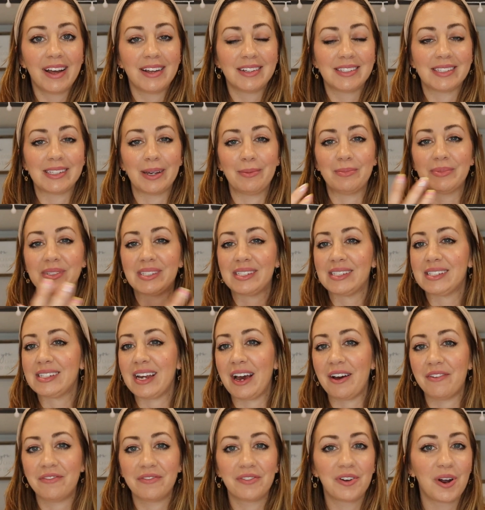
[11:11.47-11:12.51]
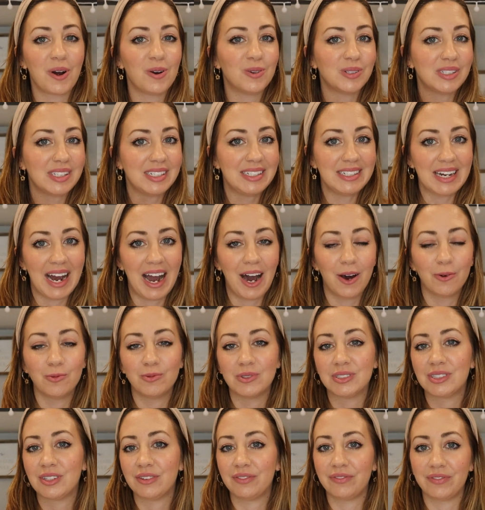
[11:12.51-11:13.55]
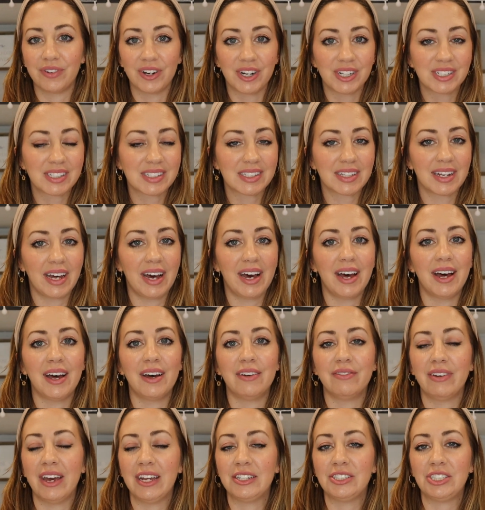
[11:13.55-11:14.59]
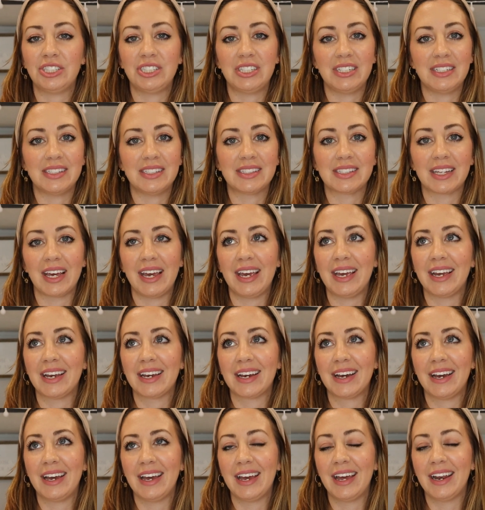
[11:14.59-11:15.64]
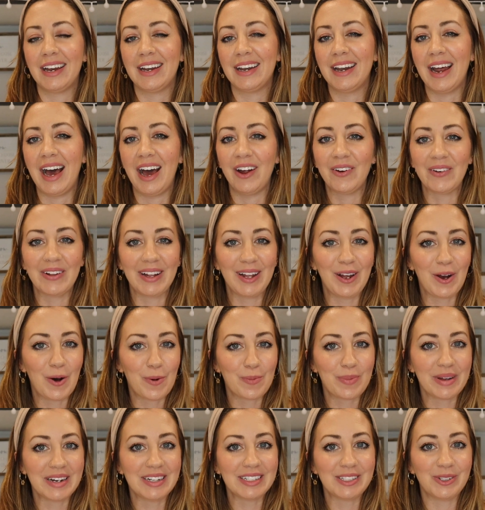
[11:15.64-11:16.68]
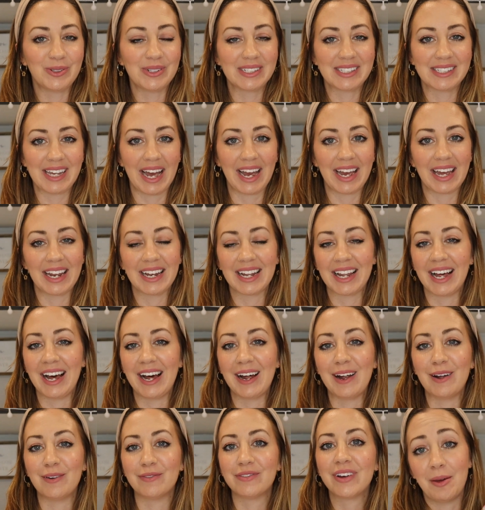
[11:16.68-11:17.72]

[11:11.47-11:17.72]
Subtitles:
Some stuff goes down with the first love and she's like not really open to a second love.